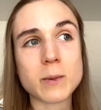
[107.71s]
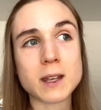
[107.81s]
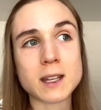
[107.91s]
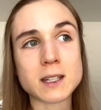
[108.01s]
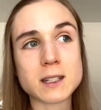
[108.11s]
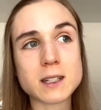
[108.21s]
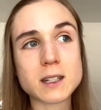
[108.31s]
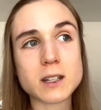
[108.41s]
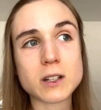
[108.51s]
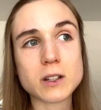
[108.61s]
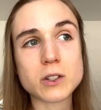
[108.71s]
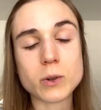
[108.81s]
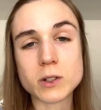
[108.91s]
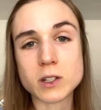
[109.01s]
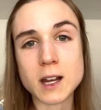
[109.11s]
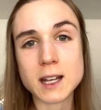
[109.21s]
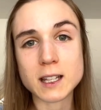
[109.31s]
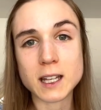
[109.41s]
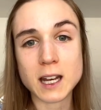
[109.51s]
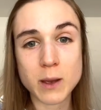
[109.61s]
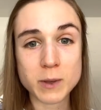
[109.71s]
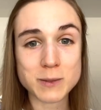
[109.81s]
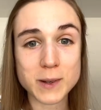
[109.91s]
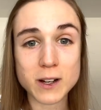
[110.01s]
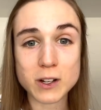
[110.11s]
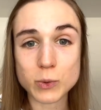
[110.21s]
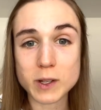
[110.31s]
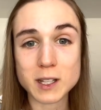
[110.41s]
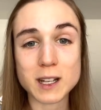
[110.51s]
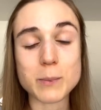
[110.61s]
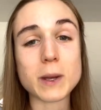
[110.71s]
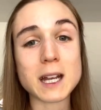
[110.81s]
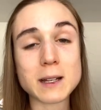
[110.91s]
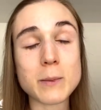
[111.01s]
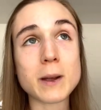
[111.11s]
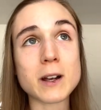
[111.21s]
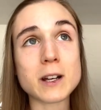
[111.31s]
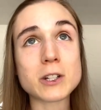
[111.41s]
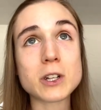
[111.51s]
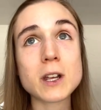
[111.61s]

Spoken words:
And George Knightley and Emma's marriage wasn't a companionate marriage.